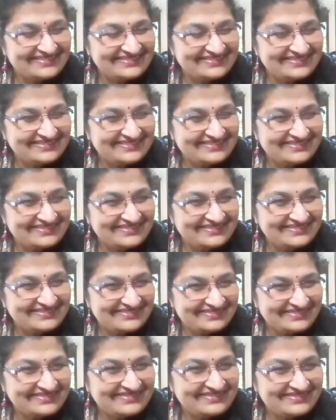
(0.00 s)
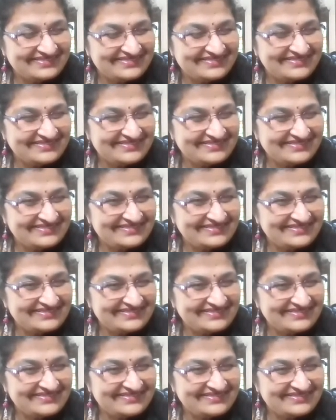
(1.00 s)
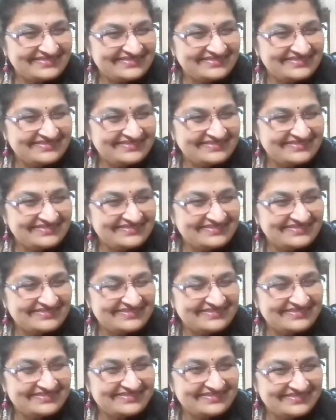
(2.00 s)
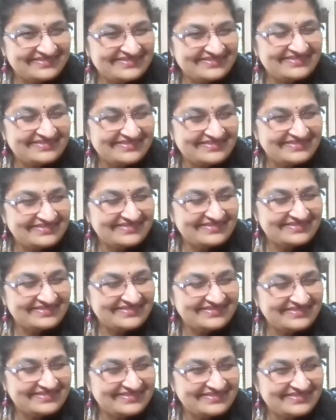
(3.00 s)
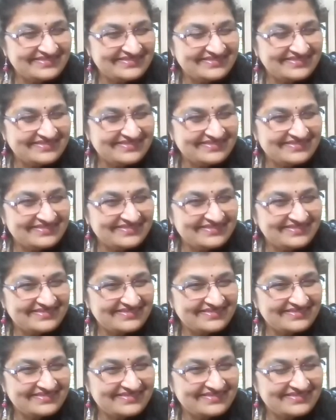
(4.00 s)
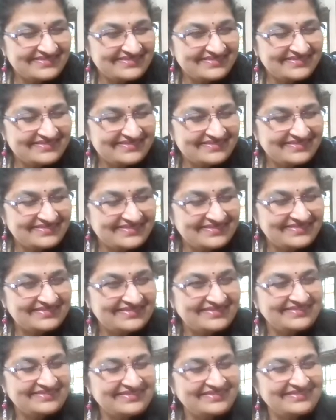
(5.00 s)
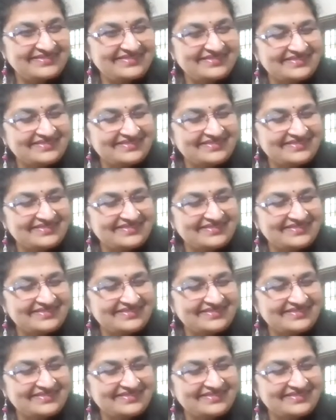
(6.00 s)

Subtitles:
The person shown says nothing.